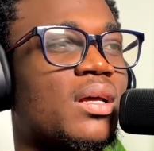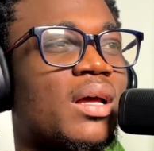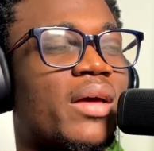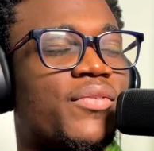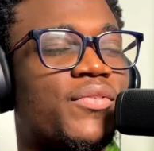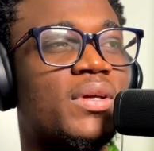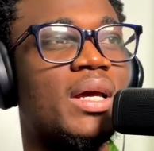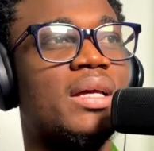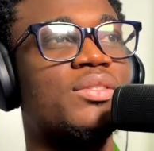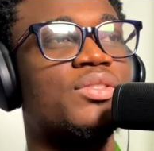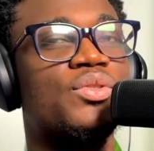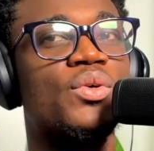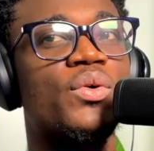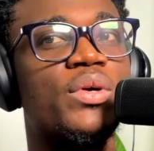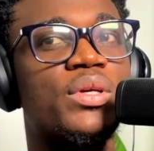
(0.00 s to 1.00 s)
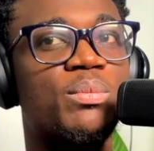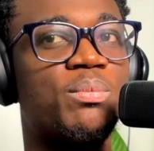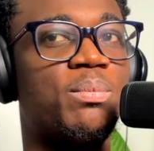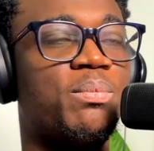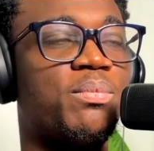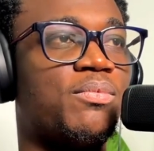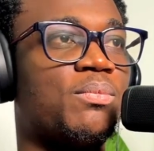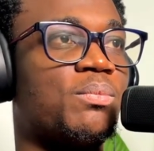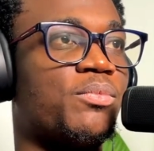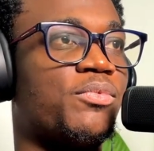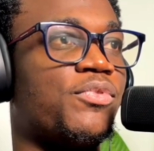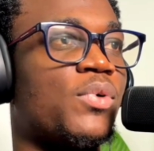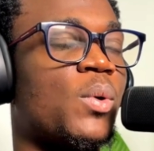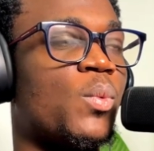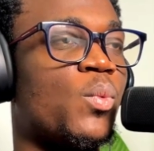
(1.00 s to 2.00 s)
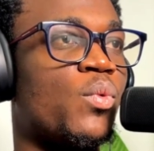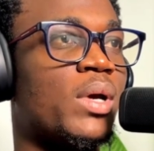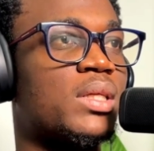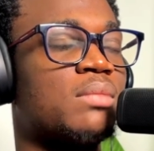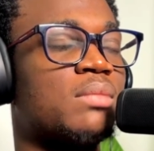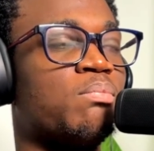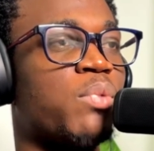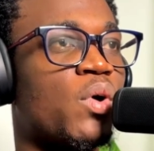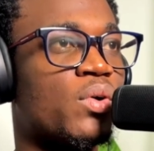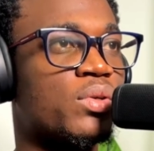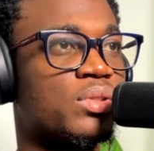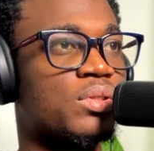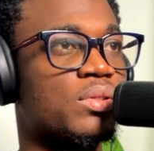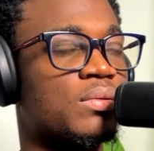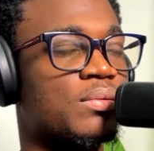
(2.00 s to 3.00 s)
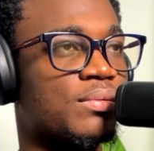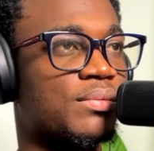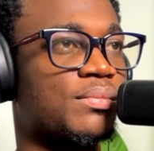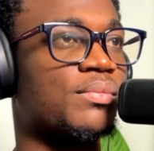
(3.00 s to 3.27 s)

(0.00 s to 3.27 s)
I think I saw it from West Boss